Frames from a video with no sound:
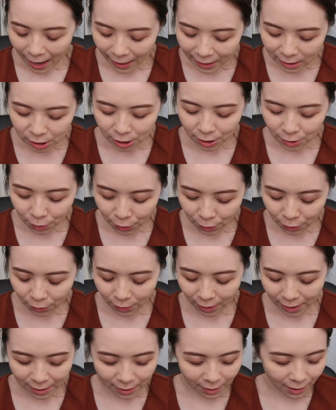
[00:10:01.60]
Eyeshadow,
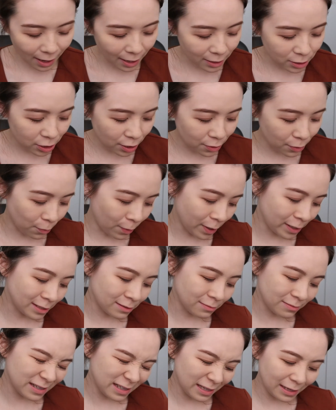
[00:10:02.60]
I think eyeshadow wise
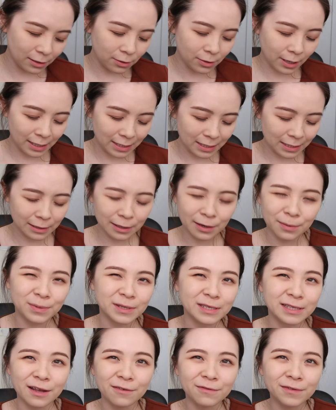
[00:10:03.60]
really you can skip.
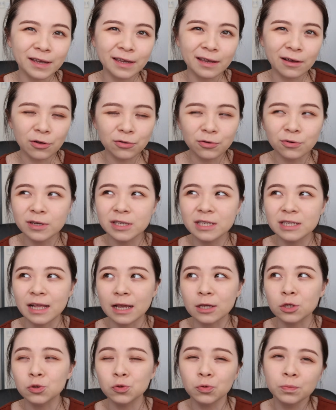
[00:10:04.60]
It's definitely, although it's
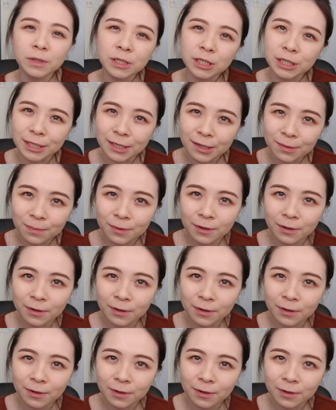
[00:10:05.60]
like super cheap,